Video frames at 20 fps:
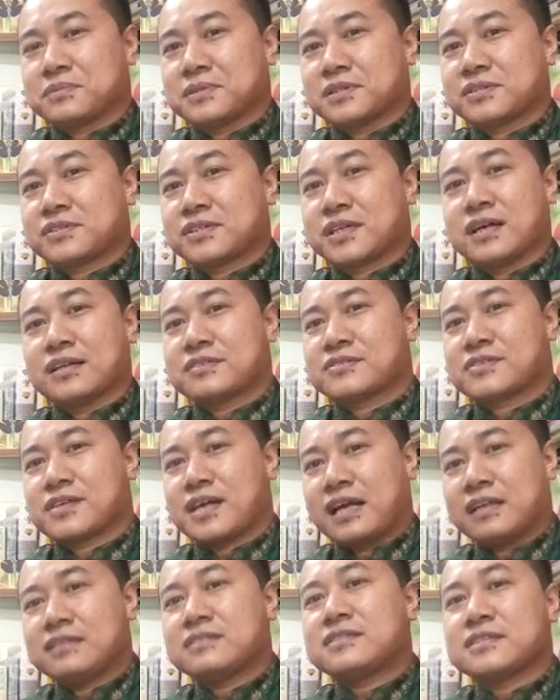Charles
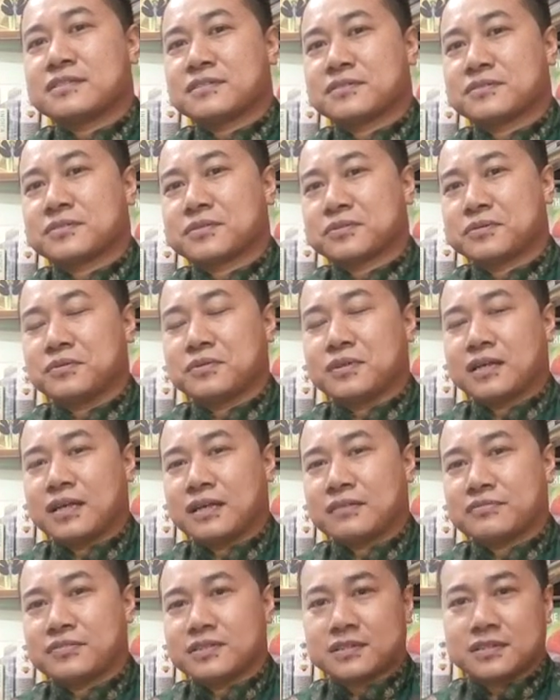Elton who
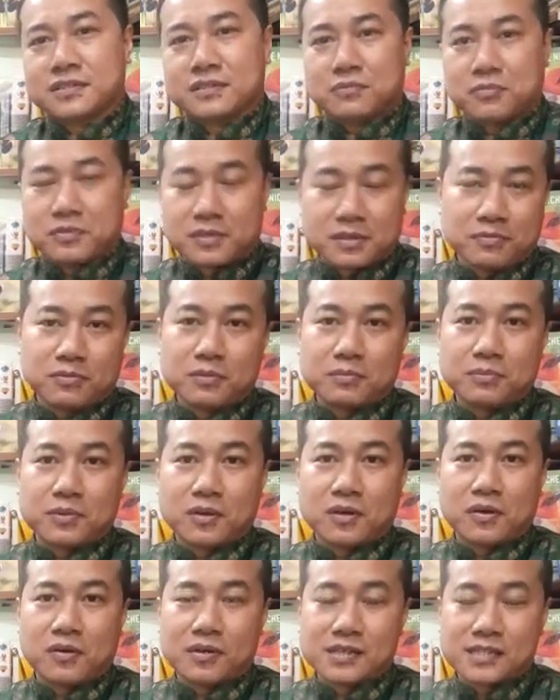have written a wonderful book
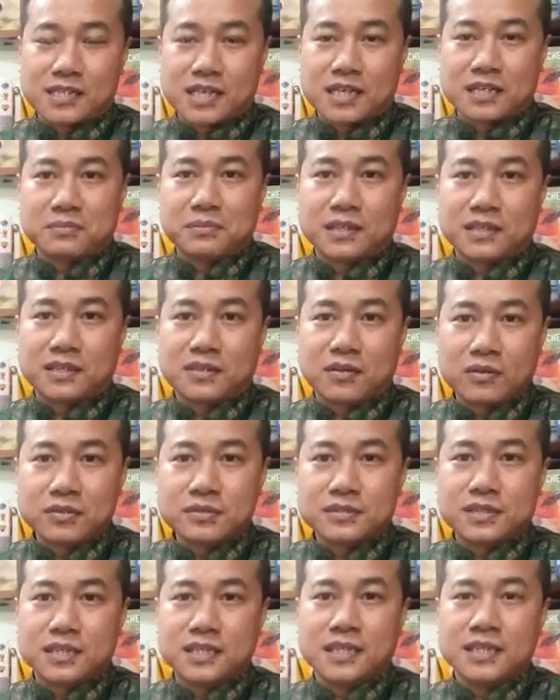called Animal
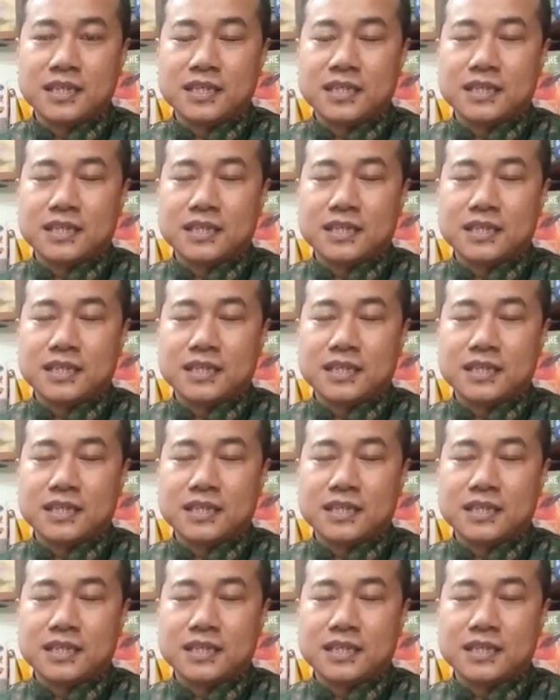Ecology,